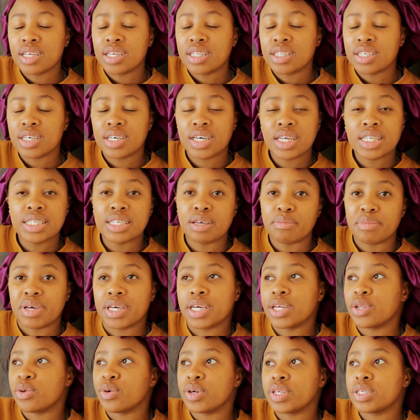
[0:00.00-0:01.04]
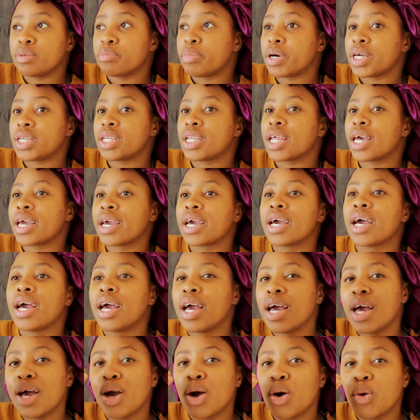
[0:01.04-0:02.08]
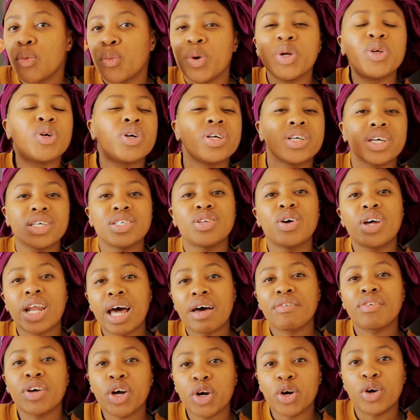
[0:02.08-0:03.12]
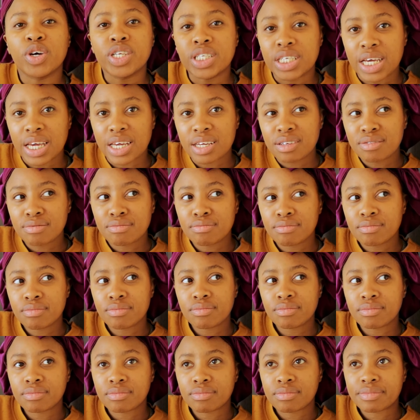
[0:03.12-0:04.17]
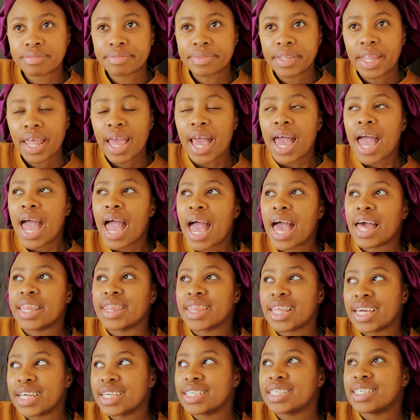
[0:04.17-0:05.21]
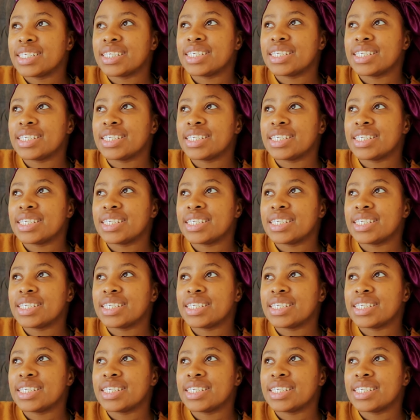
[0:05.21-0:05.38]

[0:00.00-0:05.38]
the kids are making noise, but like when you're just not having a good day and then